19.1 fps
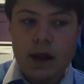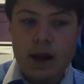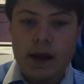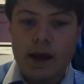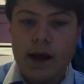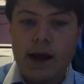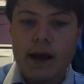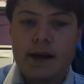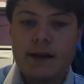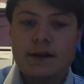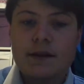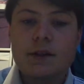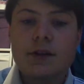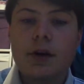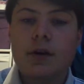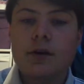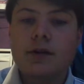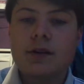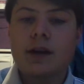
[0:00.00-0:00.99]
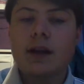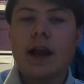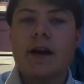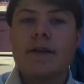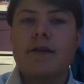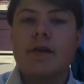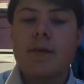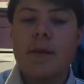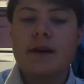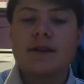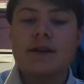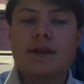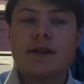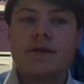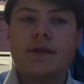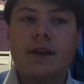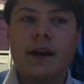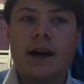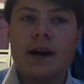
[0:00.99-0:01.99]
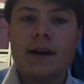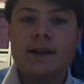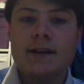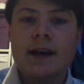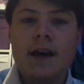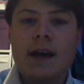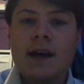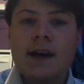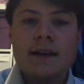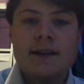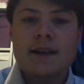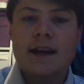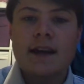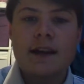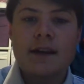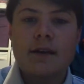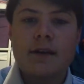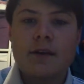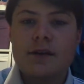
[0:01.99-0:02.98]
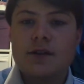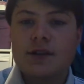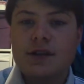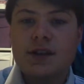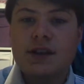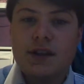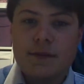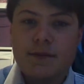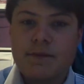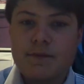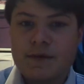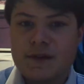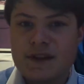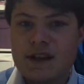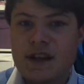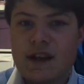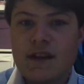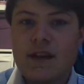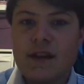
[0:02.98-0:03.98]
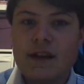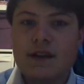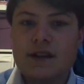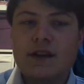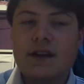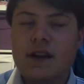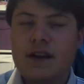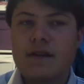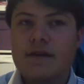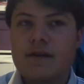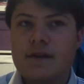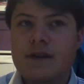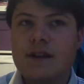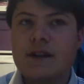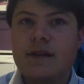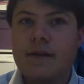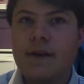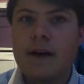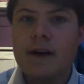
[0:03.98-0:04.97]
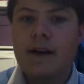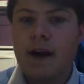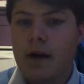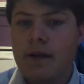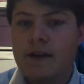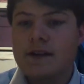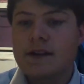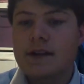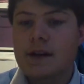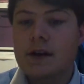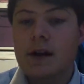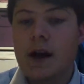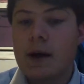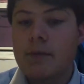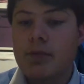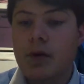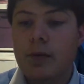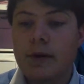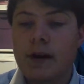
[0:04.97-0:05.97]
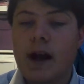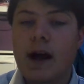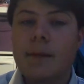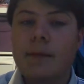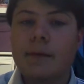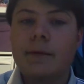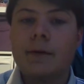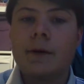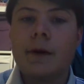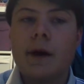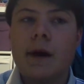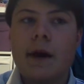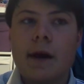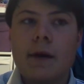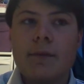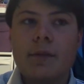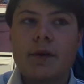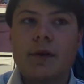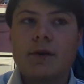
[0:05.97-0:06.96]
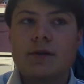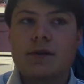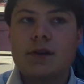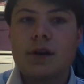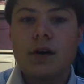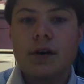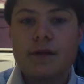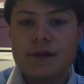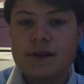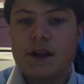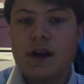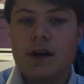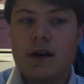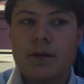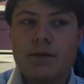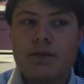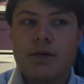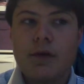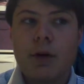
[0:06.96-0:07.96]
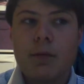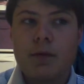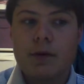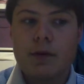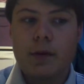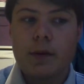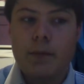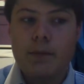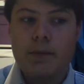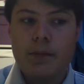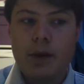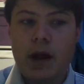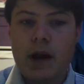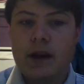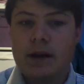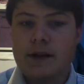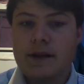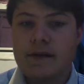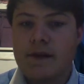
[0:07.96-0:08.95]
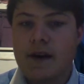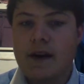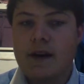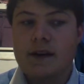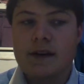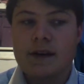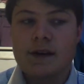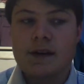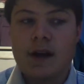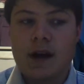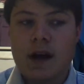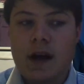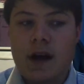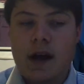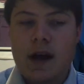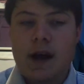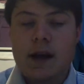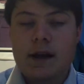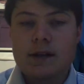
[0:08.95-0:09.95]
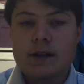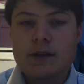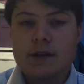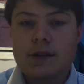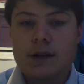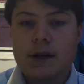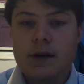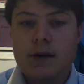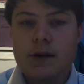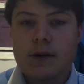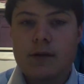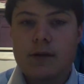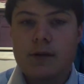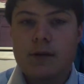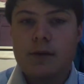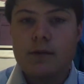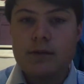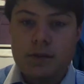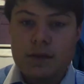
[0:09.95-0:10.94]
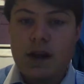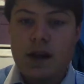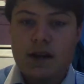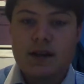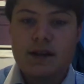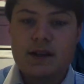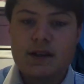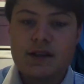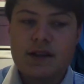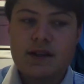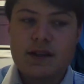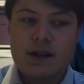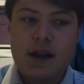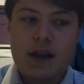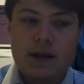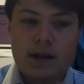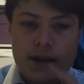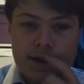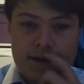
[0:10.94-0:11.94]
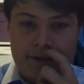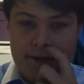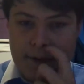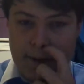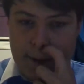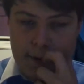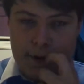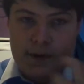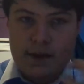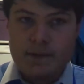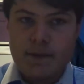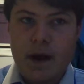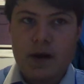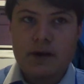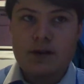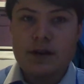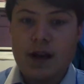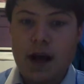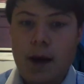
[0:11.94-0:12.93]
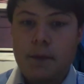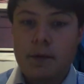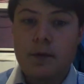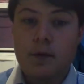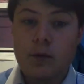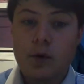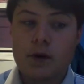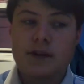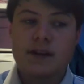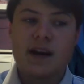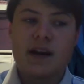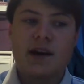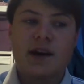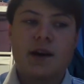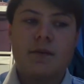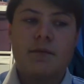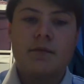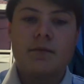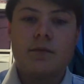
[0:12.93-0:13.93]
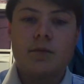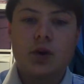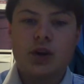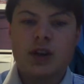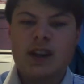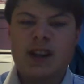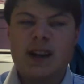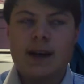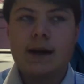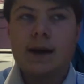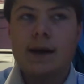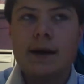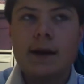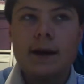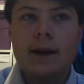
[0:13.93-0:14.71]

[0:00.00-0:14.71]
as the Doctor left a message for Yaz saying that she's seen that she figured out this is going to probably happen because the Earth's the only proper planet defended. So they need to figure out when this battle's going to happen, what time, what year,